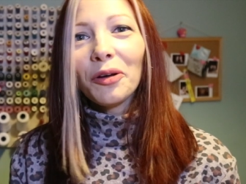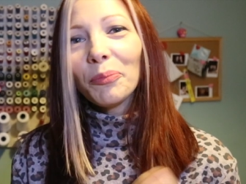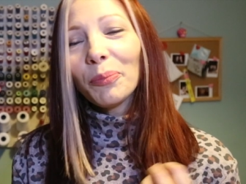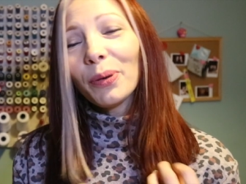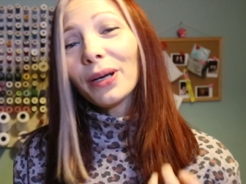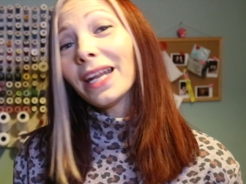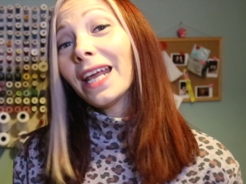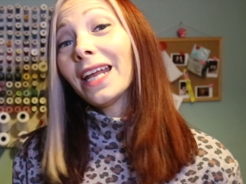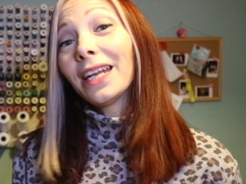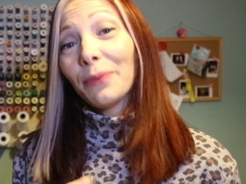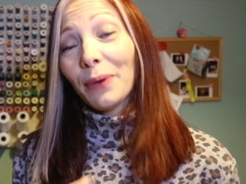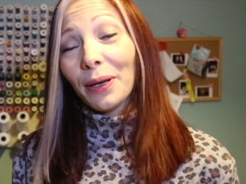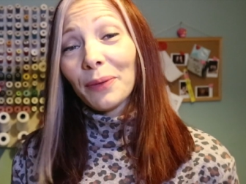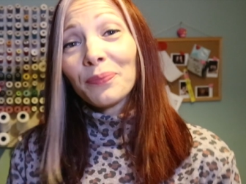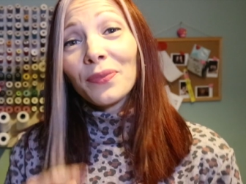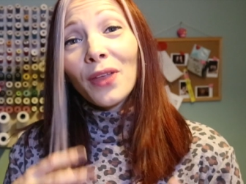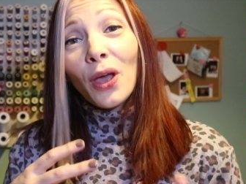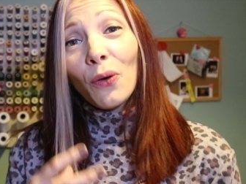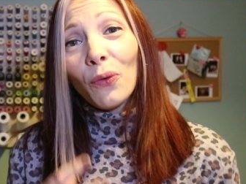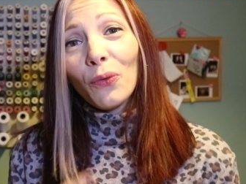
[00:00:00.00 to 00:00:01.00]
But anyway,
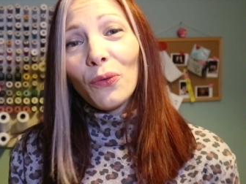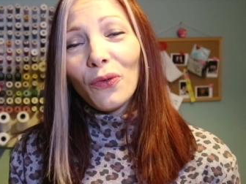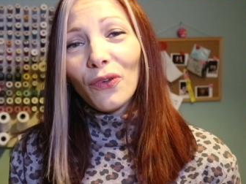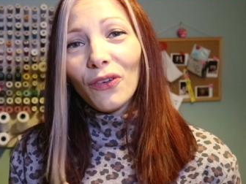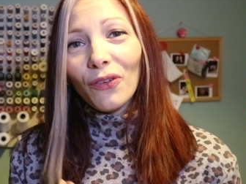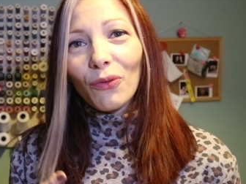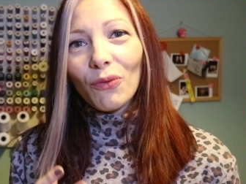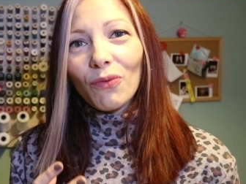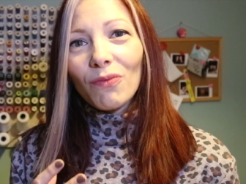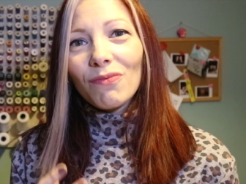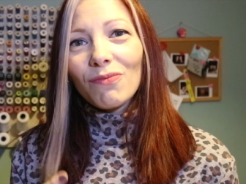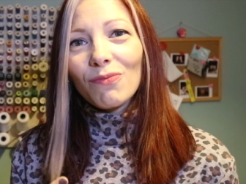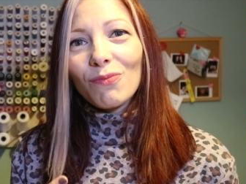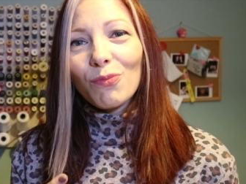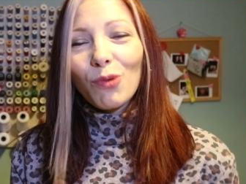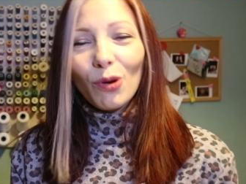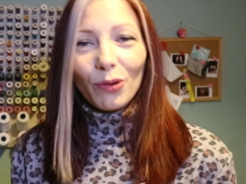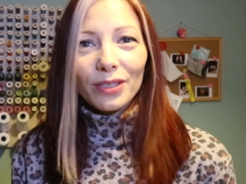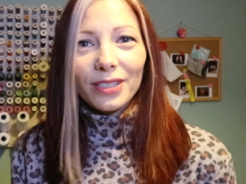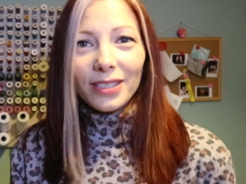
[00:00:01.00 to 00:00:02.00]

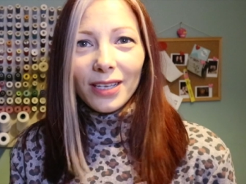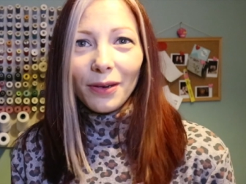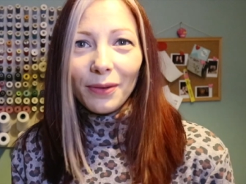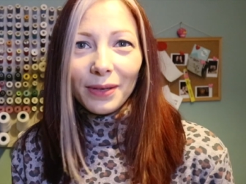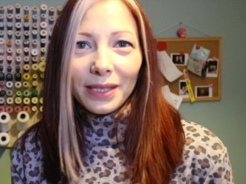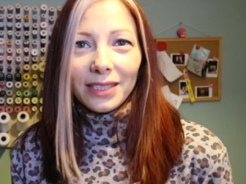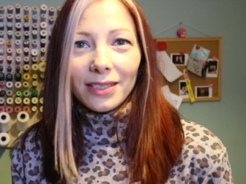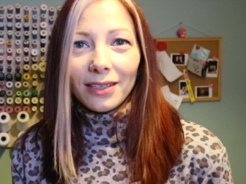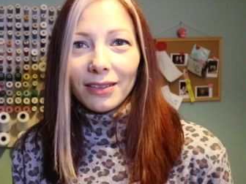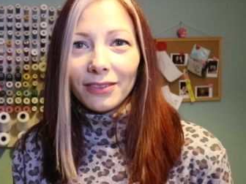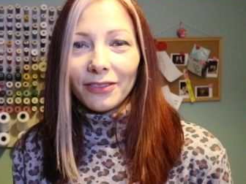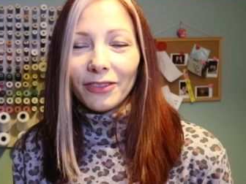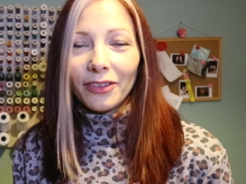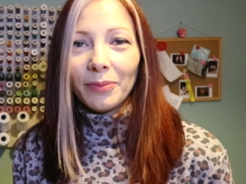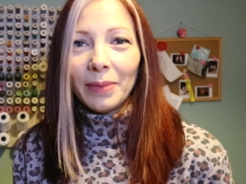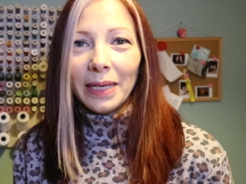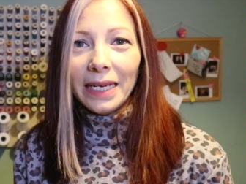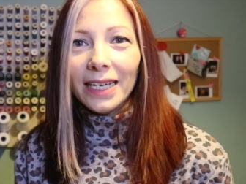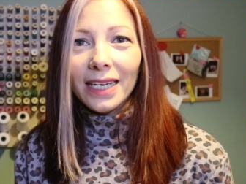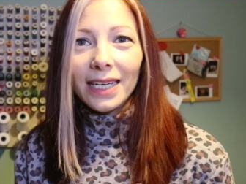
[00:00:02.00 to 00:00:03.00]
what sewing's done
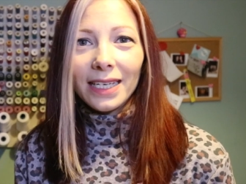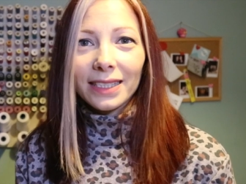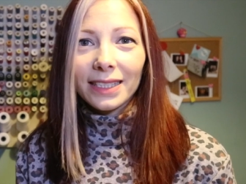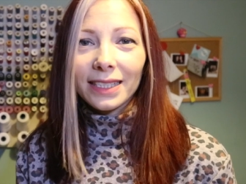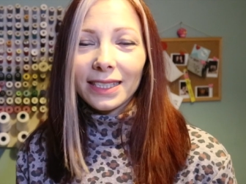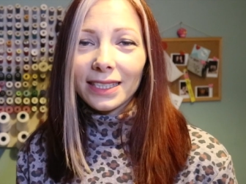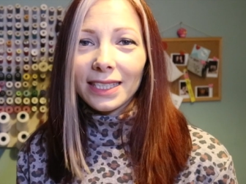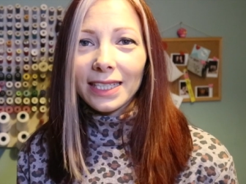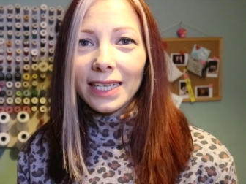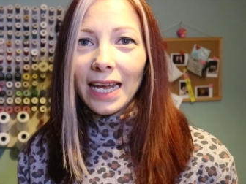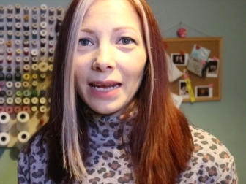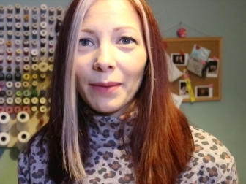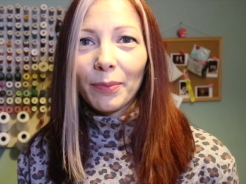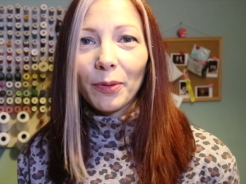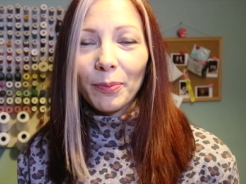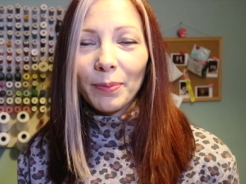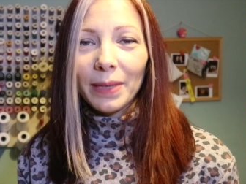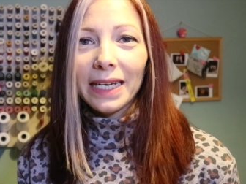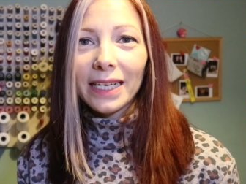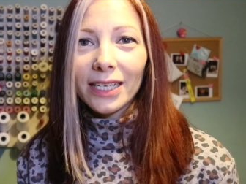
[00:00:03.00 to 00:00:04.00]
for me is it's
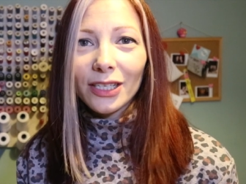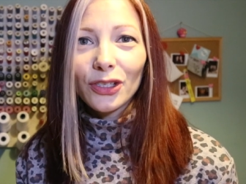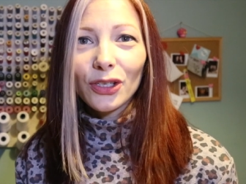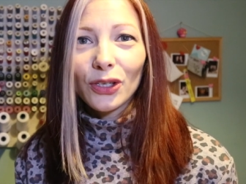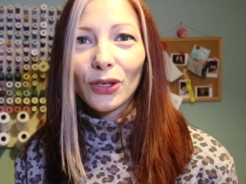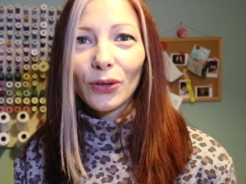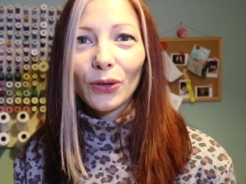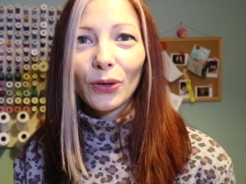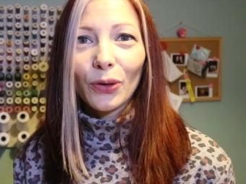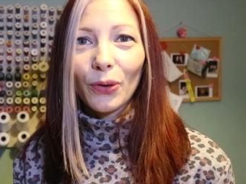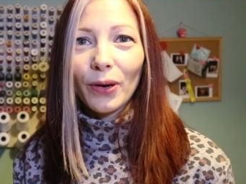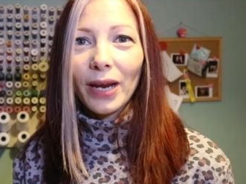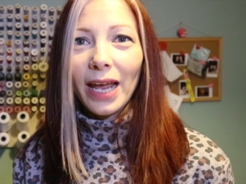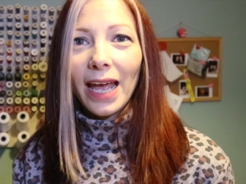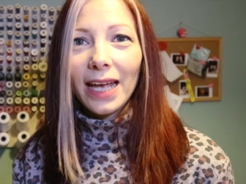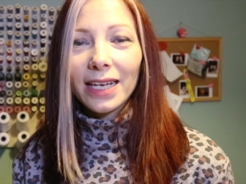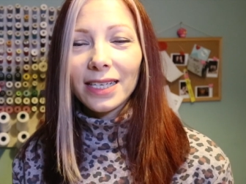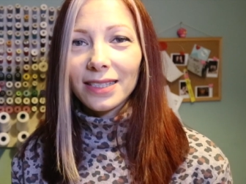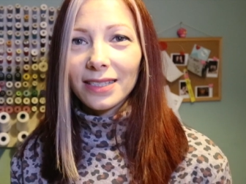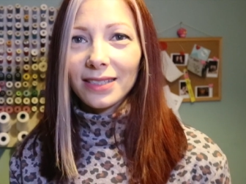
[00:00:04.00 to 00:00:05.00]
enabled me to
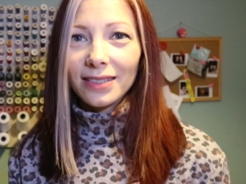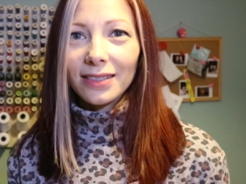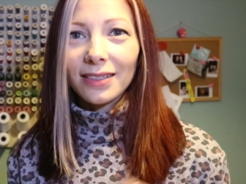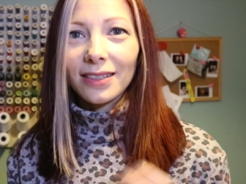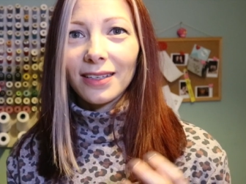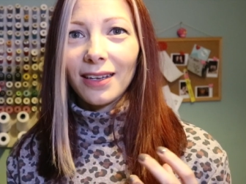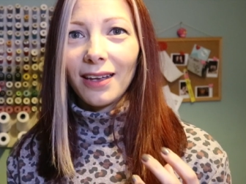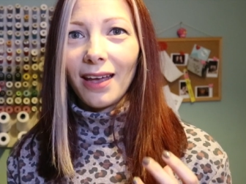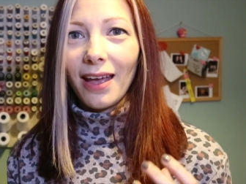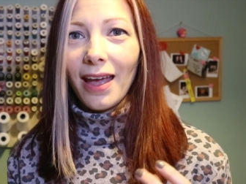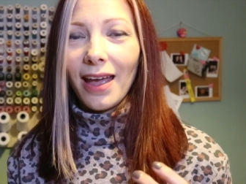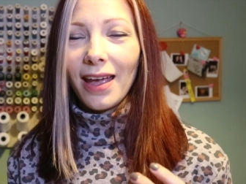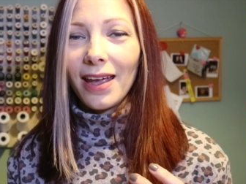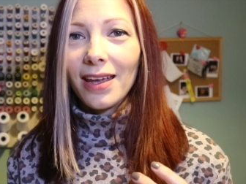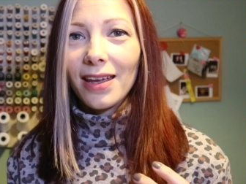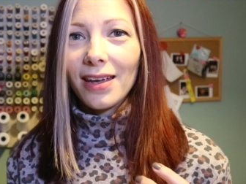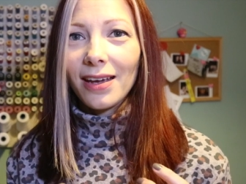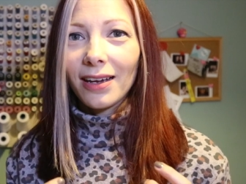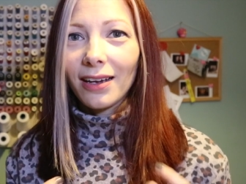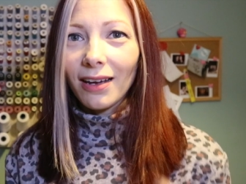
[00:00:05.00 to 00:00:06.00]
create
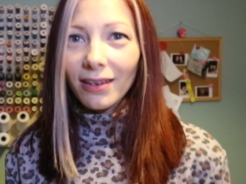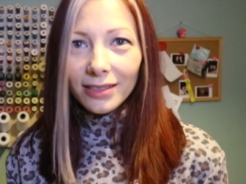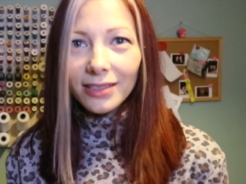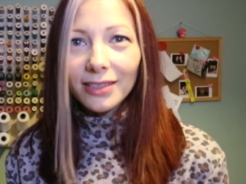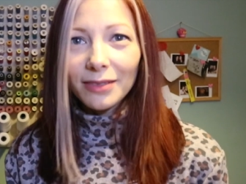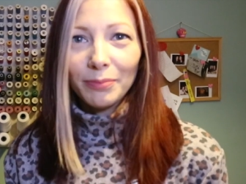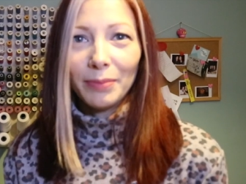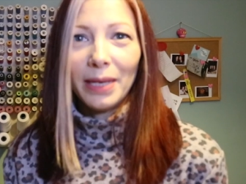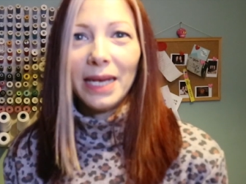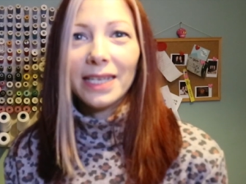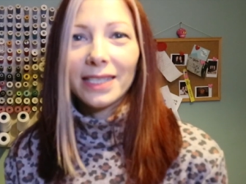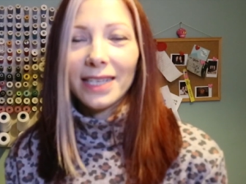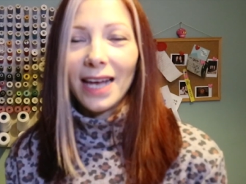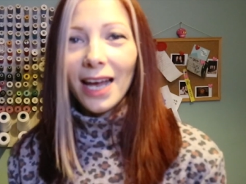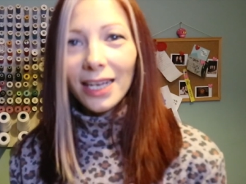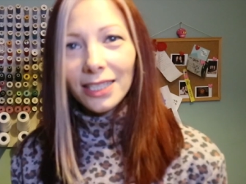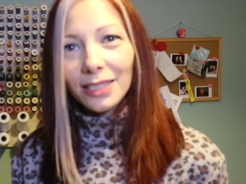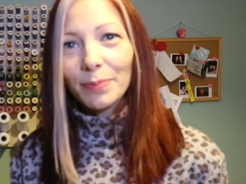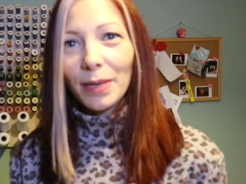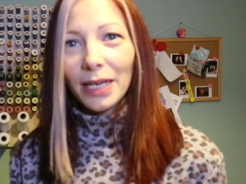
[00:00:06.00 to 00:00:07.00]
a custom-made,
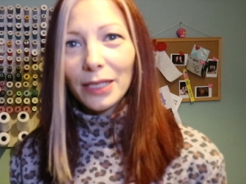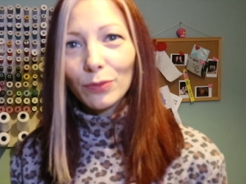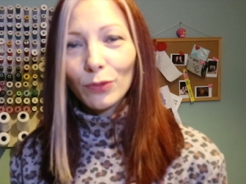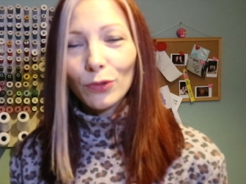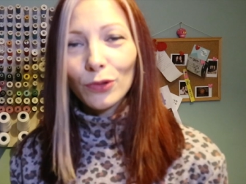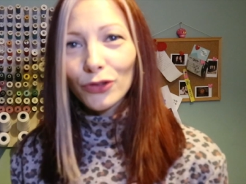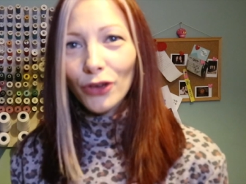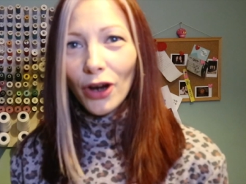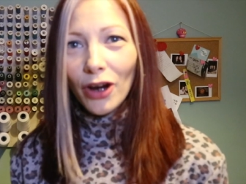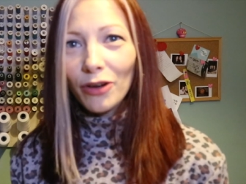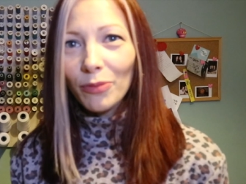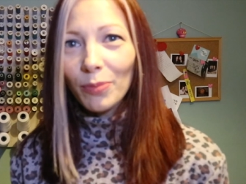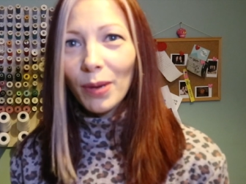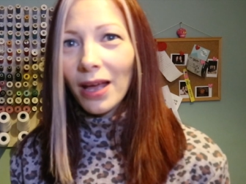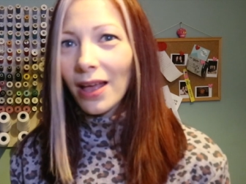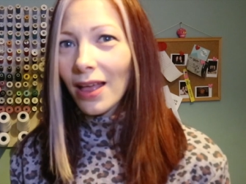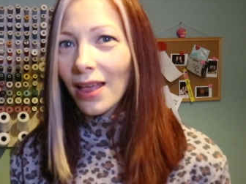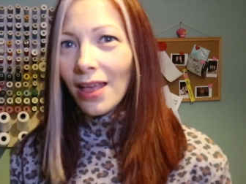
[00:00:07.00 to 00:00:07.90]
handmade wardrobe